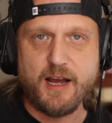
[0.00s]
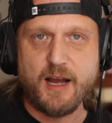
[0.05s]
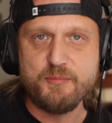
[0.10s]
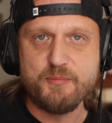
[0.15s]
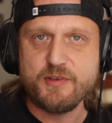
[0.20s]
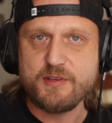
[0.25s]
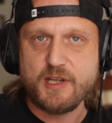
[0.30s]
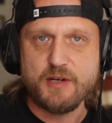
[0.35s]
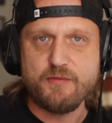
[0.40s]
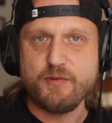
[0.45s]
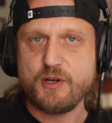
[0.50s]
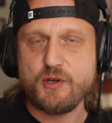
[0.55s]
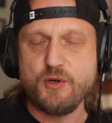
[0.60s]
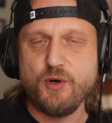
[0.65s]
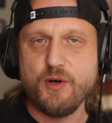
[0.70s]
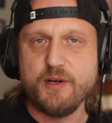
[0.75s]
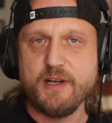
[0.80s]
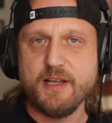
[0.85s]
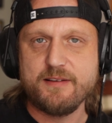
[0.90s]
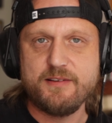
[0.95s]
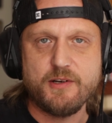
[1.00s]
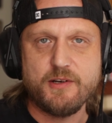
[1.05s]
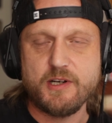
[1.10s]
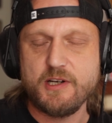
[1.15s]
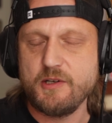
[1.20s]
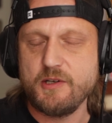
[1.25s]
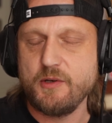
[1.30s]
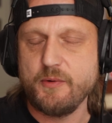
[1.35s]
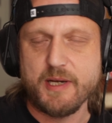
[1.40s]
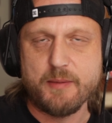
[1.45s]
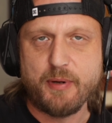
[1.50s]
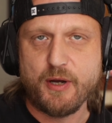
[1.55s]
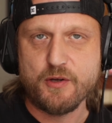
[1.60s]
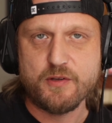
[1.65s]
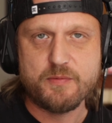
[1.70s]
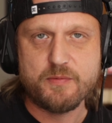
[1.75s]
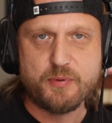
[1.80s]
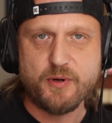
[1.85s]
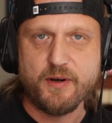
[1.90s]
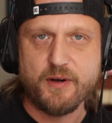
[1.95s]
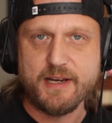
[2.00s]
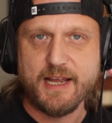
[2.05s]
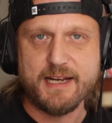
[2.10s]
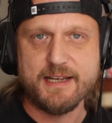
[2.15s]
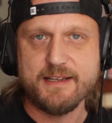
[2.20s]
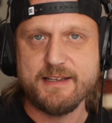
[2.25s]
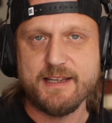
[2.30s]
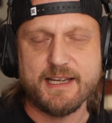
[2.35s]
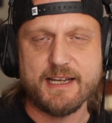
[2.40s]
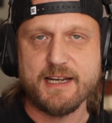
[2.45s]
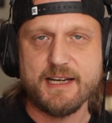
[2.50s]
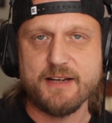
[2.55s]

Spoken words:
I'm just going to record this, not going to do any post-prod editing,